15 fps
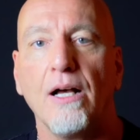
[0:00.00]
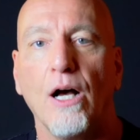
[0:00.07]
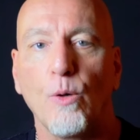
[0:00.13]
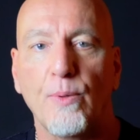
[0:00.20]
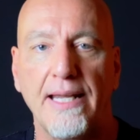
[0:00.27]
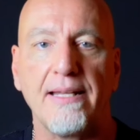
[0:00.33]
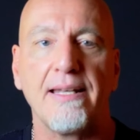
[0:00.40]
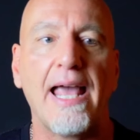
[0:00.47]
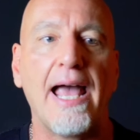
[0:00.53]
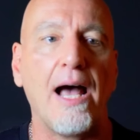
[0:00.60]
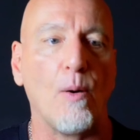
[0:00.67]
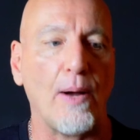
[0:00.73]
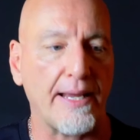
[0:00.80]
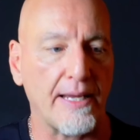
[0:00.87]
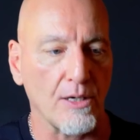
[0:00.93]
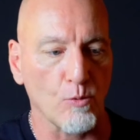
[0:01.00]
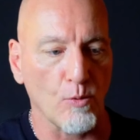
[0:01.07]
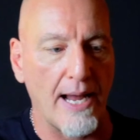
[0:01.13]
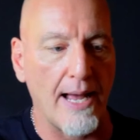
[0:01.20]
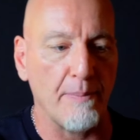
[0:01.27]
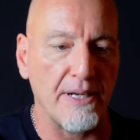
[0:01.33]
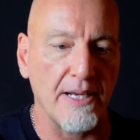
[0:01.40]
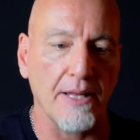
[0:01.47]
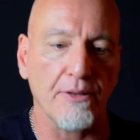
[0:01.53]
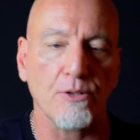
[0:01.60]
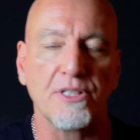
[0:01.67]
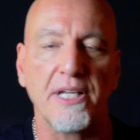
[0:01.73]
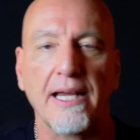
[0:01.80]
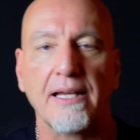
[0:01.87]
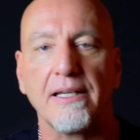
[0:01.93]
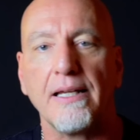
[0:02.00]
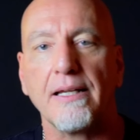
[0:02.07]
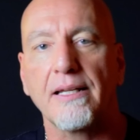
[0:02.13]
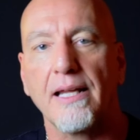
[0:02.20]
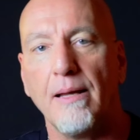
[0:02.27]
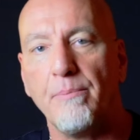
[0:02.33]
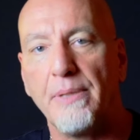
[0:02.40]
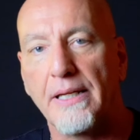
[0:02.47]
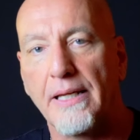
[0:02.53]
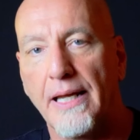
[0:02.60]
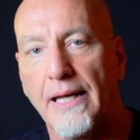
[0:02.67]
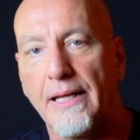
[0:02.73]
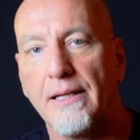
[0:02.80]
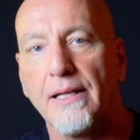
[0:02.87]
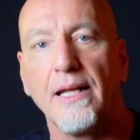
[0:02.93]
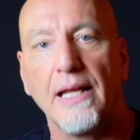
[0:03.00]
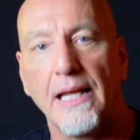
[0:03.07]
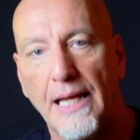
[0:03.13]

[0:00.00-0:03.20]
okay, now I can grab another technique and begin